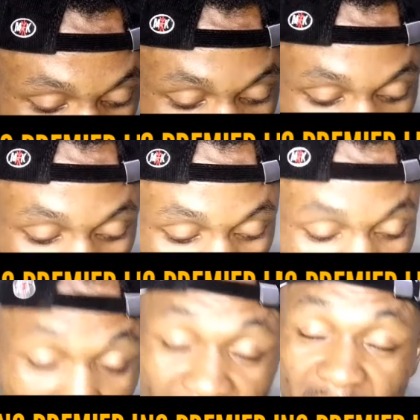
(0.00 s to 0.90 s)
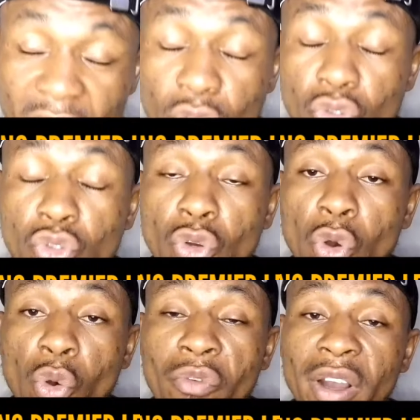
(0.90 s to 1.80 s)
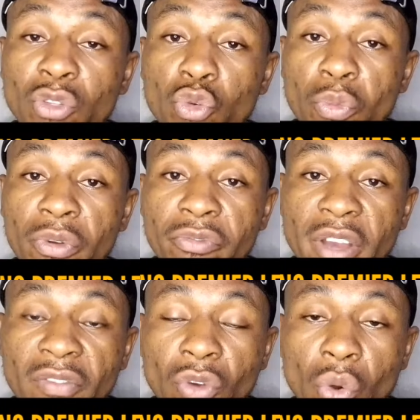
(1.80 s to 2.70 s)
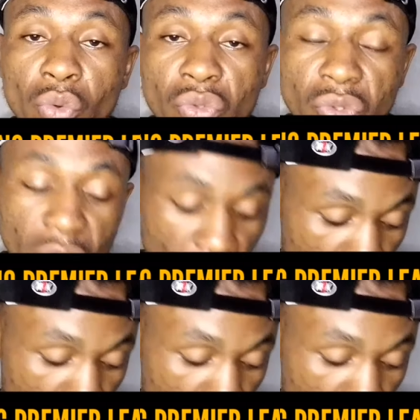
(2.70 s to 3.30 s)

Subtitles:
over Man City to score over 2.5 goals